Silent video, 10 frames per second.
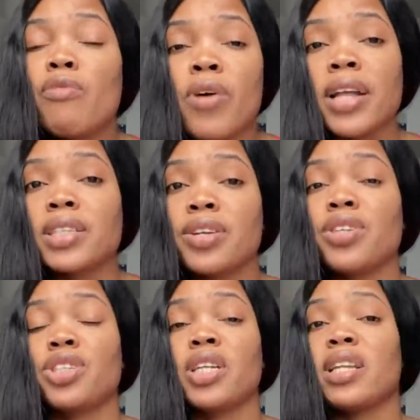a 3
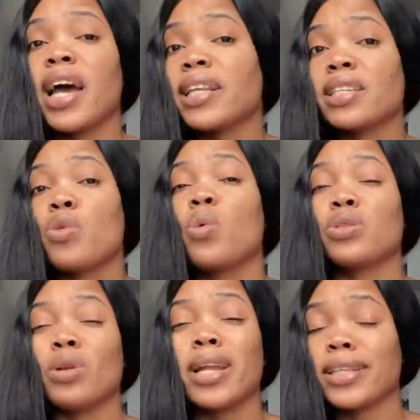shade lighter, you want
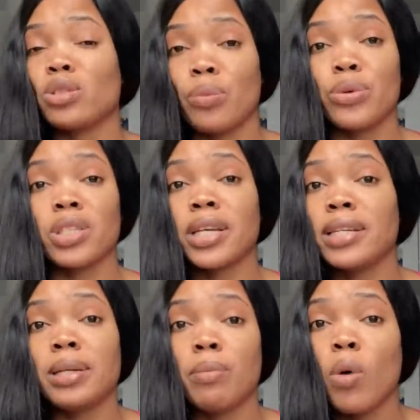to lighten up your
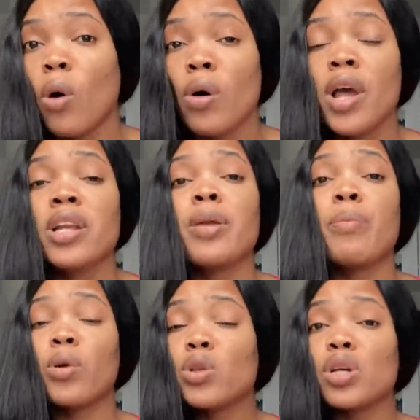skin the more, the
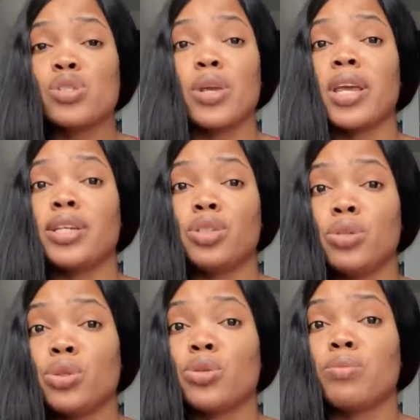product you can
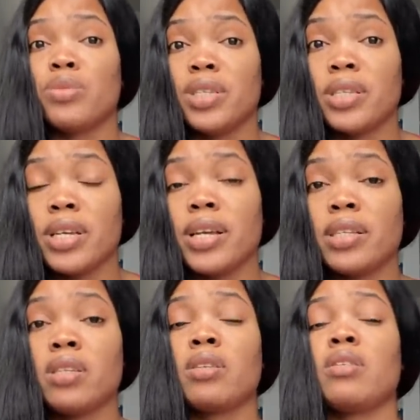use to mix
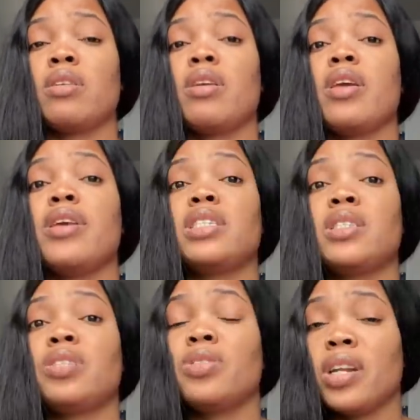it
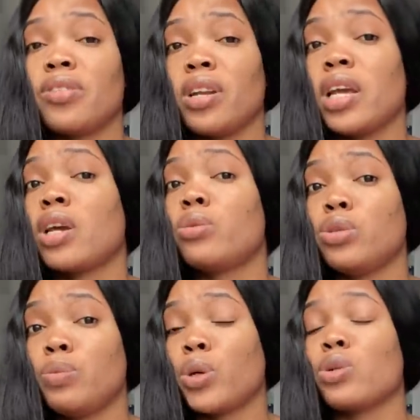is really really
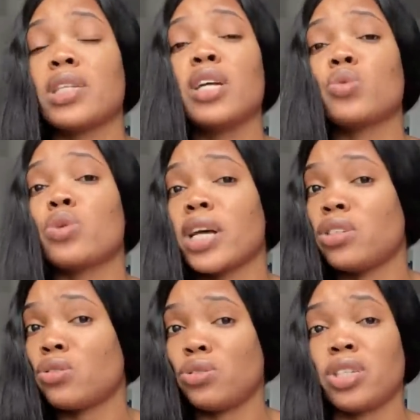good, because that is what I
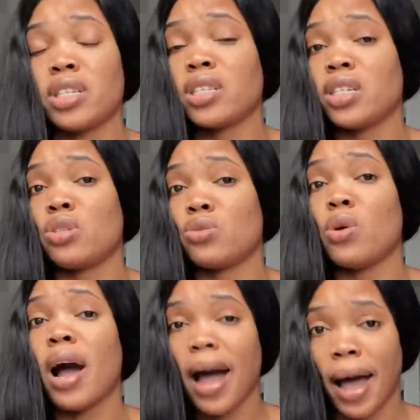suggested to
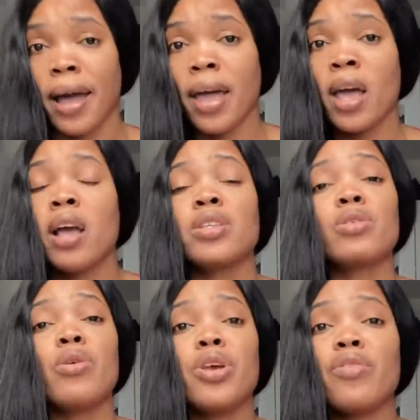her.
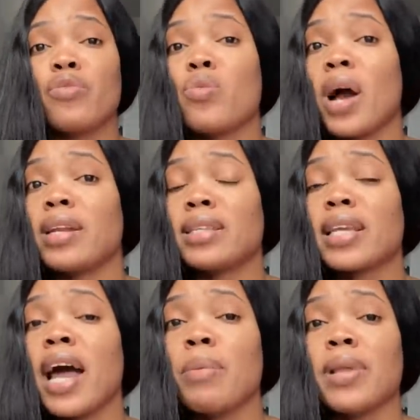So if you are the
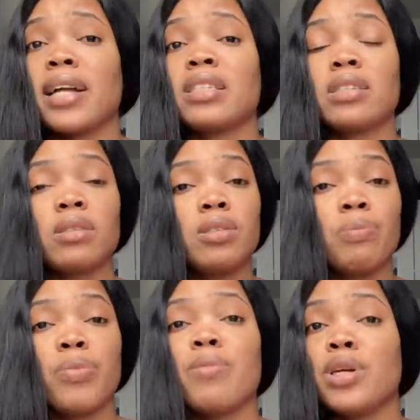type that
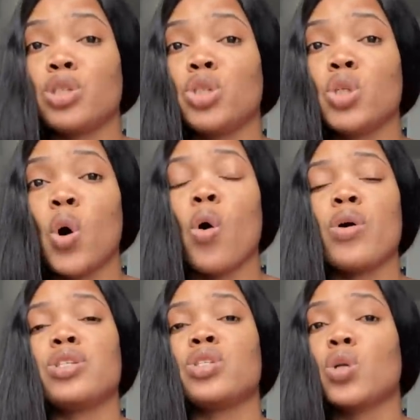premature
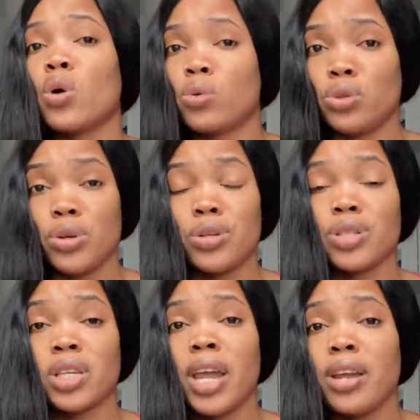is not good on your
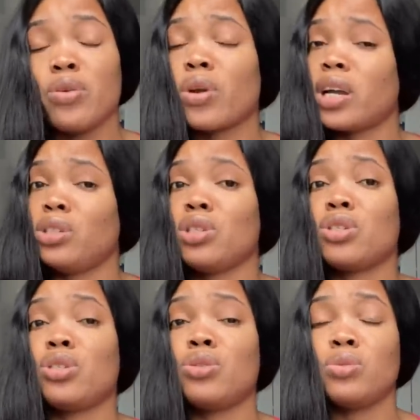skin, you can
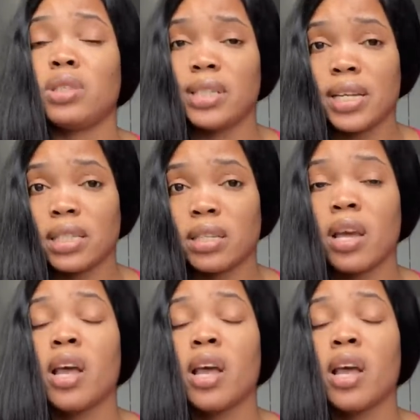just do this